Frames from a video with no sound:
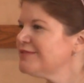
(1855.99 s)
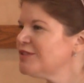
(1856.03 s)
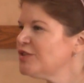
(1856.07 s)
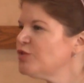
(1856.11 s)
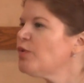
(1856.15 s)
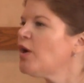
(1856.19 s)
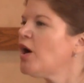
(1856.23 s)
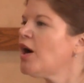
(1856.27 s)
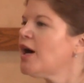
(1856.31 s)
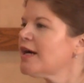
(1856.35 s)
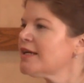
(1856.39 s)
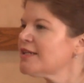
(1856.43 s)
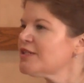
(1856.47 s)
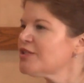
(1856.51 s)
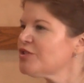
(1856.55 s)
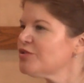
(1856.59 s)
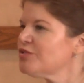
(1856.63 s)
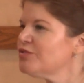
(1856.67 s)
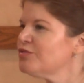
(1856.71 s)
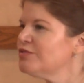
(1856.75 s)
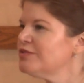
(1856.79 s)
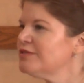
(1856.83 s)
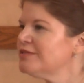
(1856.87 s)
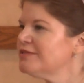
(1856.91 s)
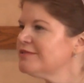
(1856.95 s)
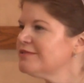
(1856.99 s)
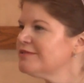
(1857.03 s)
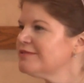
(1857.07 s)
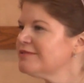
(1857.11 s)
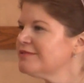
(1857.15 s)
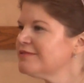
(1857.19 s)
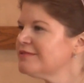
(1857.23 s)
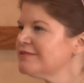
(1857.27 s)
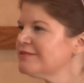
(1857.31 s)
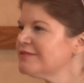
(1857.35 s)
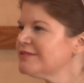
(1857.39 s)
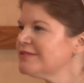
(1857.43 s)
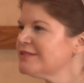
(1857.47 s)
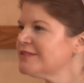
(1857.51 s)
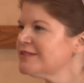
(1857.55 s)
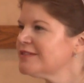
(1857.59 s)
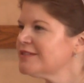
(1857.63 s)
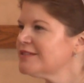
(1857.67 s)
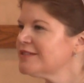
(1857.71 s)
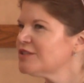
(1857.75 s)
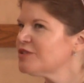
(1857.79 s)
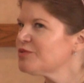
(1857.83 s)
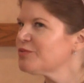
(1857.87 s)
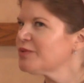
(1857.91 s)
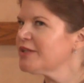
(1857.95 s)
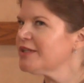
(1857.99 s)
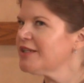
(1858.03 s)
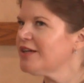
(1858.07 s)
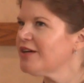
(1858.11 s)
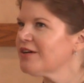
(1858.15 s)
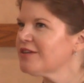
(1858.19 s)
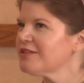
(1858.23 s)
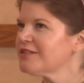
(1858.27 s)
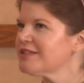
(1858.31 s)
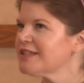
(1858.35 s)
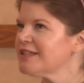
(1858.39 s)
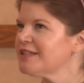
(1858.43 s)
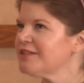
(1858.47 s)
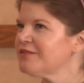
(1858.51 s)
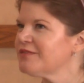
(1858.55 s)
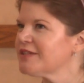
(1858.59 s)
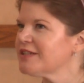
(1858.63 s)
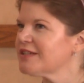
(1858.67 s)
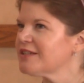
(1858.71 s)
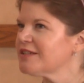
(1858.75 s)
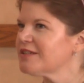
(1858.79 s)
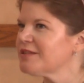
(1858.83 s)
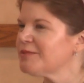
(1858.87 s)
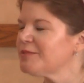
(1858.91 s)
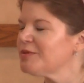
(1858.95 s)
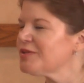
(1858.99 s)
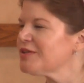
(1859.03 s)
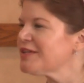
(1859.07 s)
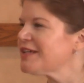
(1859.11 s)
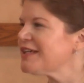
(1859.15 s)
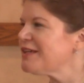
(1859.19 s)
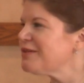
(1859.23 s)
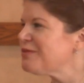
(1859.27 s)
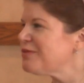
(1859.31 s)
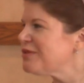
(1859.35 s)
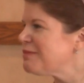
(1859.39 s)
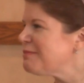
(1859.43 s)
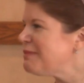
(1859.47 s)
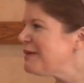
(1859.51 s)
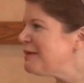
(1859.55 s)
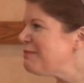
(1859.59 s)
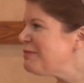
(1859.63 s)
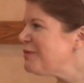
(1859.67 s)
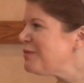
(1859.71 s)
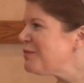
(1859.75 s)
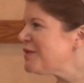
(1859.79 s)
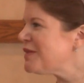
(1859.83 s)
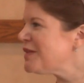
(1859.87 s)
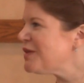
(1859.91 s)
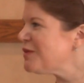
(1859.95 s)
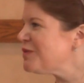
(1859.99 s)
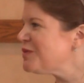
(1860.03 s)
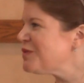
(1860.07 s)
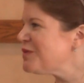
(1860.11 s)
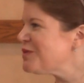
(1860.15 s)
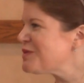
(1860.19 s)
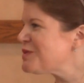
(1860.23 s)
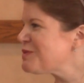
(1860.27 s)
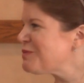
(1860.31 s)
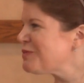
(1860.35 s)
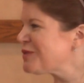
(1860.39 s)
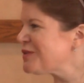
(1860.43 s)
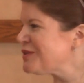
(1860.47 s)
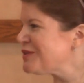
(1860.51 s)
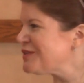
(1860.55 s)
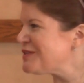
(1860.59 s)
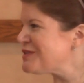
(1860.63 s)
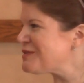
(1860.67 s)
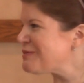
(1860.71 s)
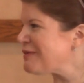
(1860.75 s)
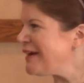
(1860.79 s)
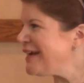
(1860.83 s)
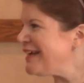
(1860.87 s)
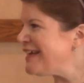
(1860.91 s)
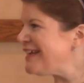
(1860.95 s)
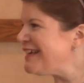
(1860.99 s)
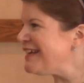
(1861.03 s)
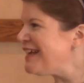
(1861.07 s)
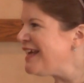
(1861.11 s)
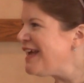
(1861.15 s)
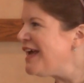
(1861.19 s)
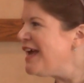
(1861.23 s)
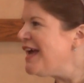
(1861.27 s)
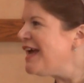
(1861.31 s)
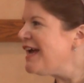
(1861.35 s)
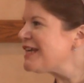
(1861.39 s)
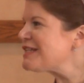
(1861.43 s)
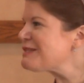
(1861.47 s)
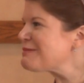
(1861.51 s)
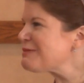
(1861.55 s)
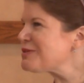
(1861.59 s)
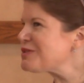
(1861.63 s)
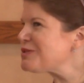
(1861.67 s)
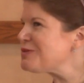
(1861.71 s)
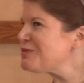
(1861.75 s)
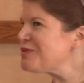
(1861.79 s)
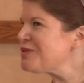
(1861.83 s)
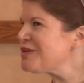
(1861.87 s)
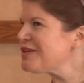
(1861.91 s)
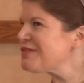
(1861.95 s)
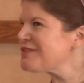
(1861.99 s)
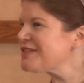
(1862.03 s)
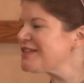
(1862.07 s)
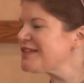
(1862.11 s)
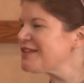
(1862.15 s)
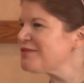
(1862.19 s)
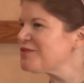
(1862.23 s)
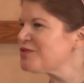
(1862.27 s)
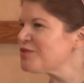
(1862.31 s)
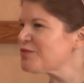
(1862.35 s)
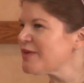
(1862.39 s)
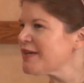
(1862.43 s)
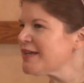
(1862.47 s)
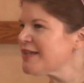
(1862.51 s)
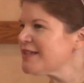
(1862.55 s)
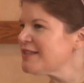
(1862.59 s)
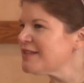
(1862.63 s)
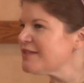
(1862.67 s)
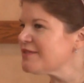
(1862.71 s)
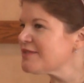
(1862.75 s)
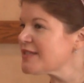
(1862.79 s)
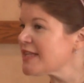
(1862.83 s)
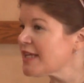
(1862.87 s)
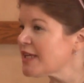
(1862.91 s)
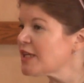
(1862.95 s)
you ought to, it's really hard to even communicate with people without those words, right? Especially when you have to give directives,